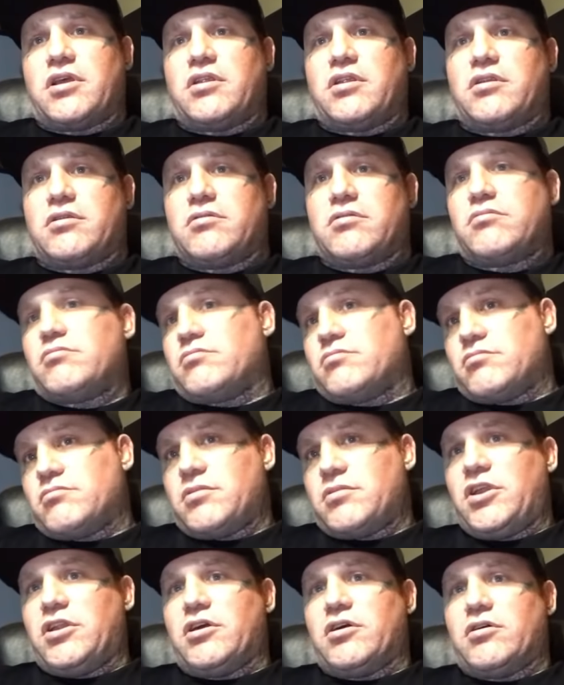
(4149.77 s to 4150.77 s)
And,
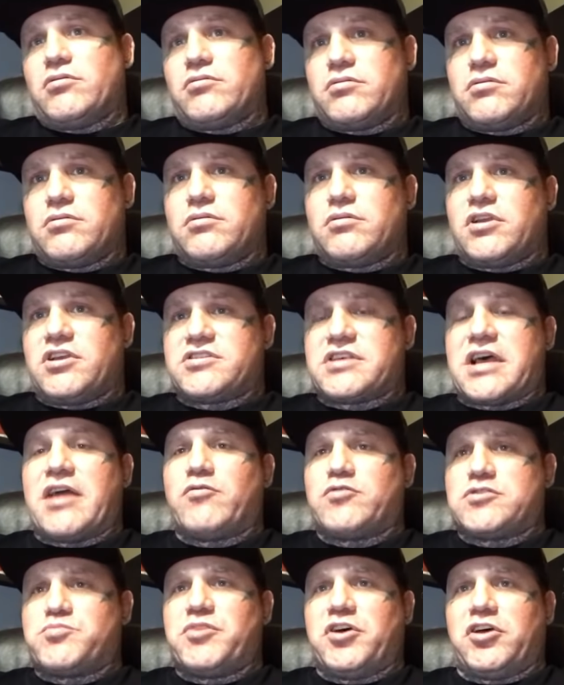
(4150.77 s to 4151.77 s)
because
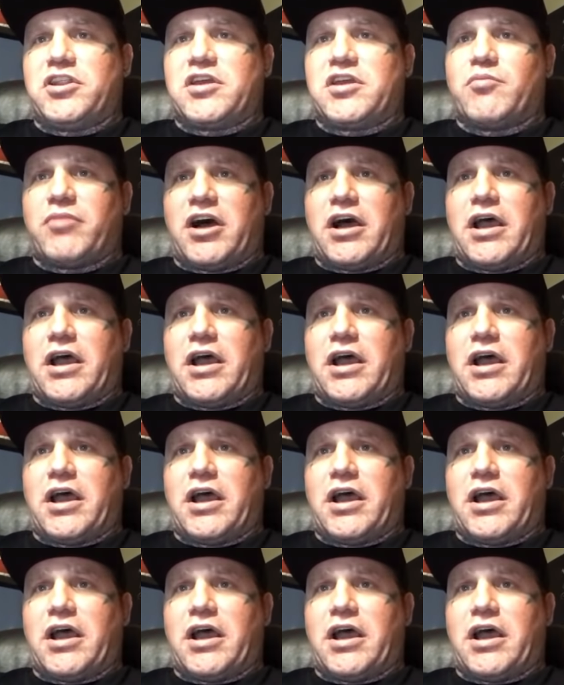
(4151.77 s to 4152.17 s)
I was building